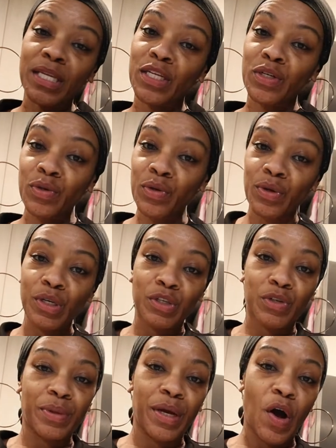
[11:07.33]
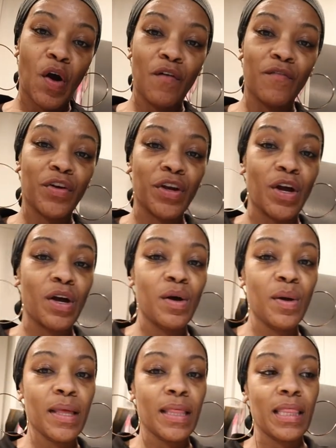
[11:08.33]
little grocery haul for
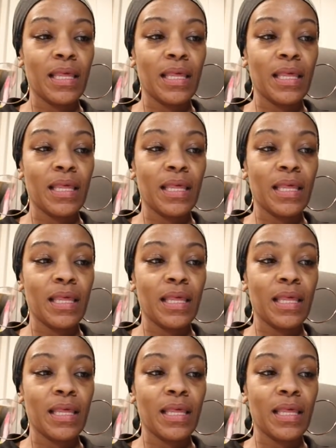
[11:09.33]
y'all and